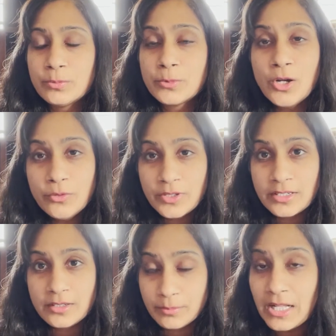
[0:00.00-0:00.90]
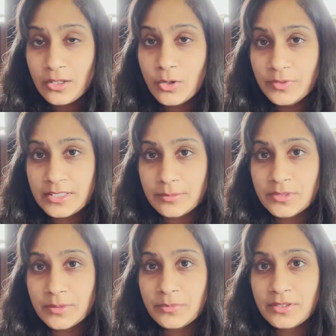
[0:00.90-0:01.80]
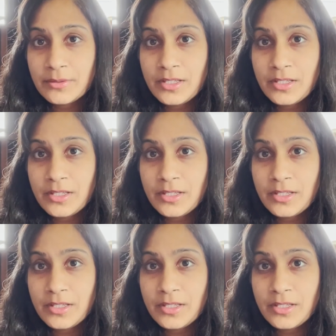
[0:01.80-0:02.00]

COVID, mild COVID symptoms.